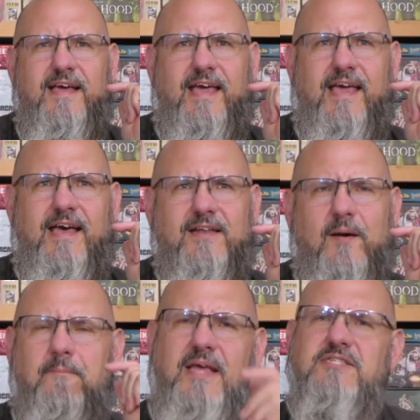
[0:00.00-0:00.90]
And
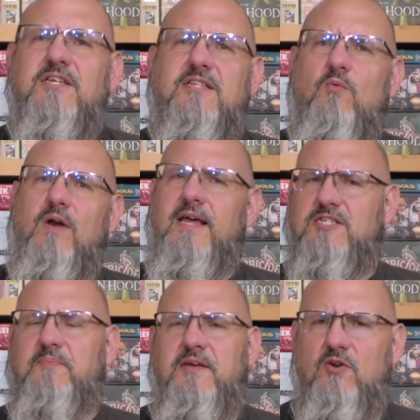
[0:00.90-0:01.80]
basically what I
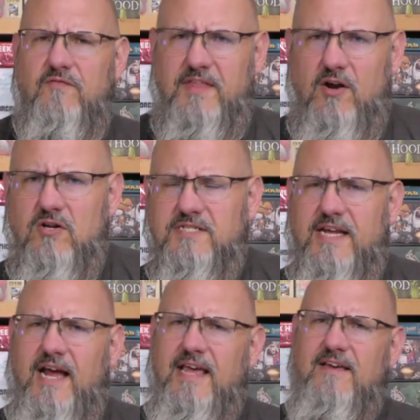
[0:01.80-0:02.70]
explained over there is
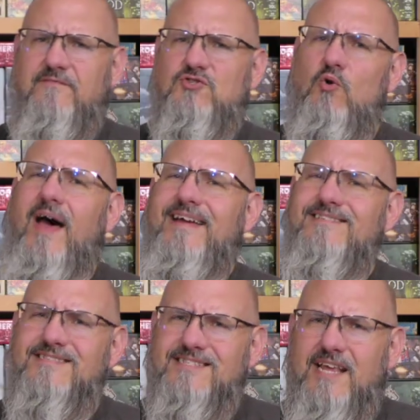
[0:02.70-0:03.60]
that I have tried
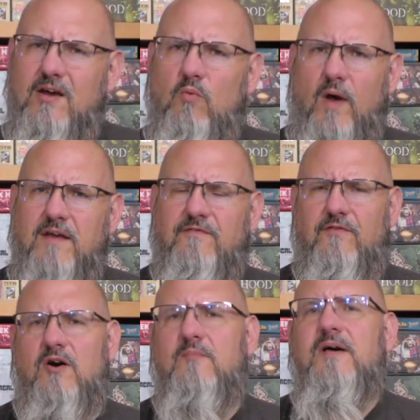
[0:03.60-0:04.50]
to stay away
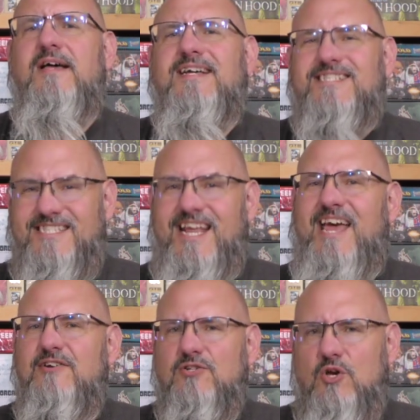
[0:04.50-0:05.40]
from
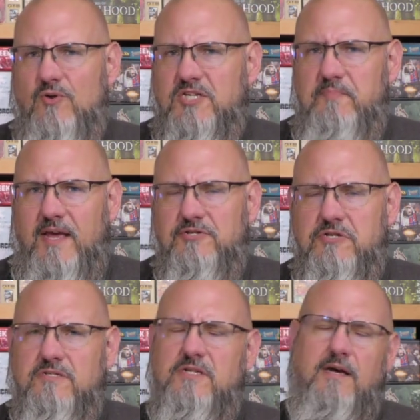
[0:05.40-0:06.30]
standalone
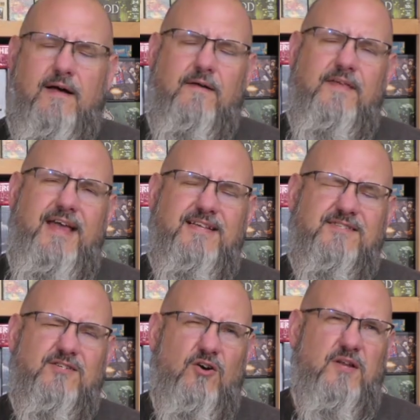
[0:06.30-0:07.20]
expansions. That is
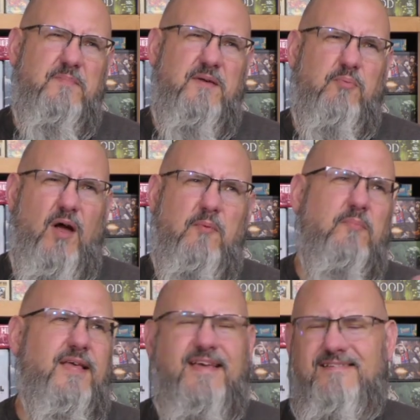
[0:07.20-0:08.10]
going to be
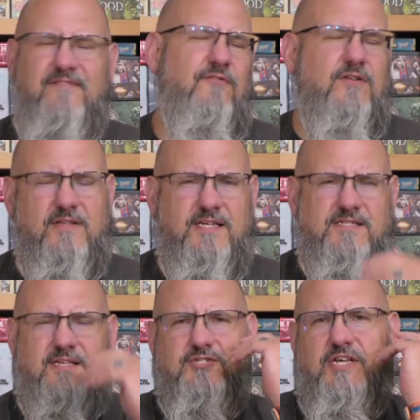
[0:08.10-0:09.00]
probably a different
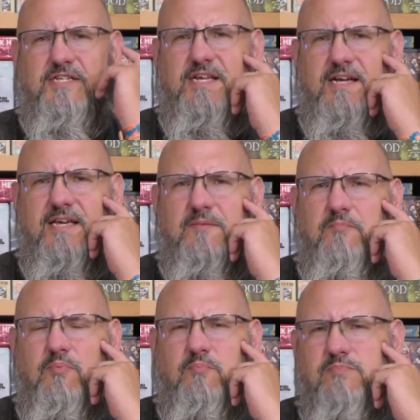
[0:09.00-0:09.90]
list that JT and I
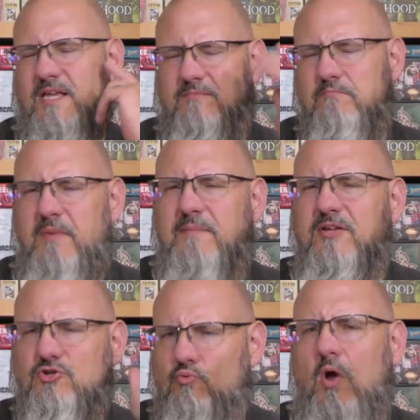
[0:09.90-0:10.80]
can maybe
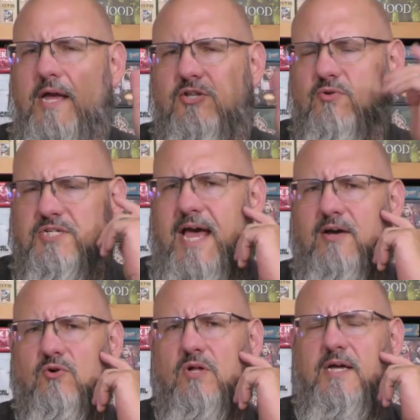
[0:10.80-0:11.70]
try to
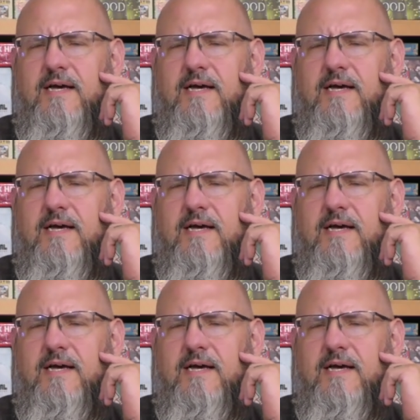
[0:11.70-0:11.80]
tackle